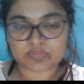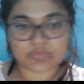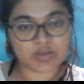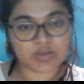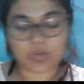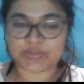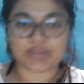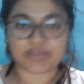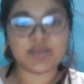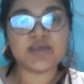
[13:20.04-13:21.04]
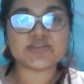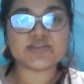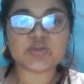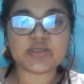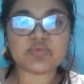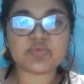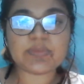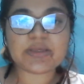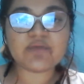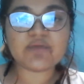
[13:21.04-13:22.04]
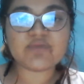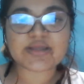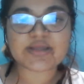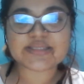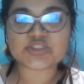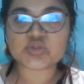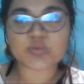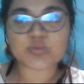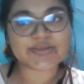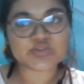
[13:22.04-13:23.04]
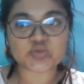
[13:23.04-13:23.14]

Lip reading: Okay. So it will become 1s2, 2s2,